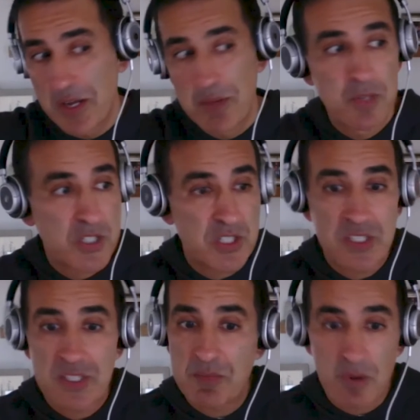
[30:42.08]

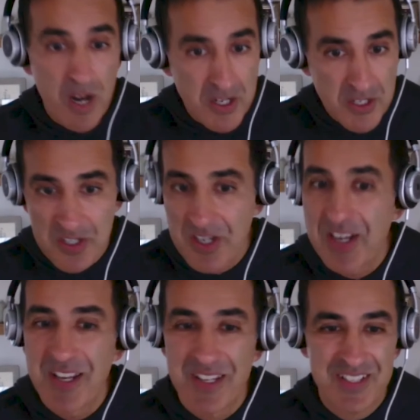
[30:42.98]
bushes and brush
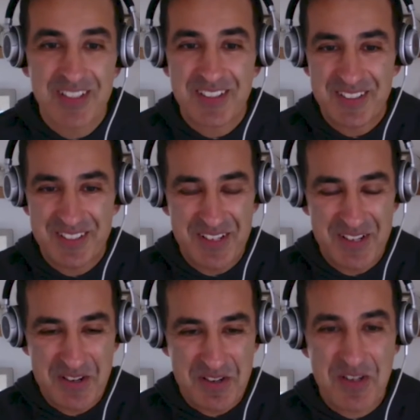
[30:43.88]

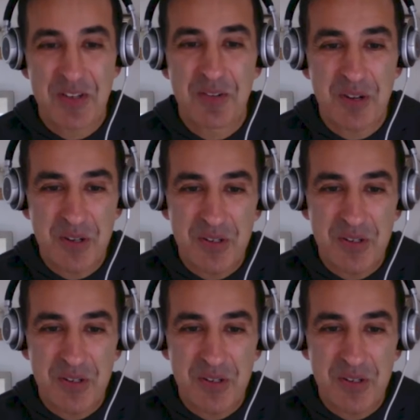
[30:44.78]
to grow.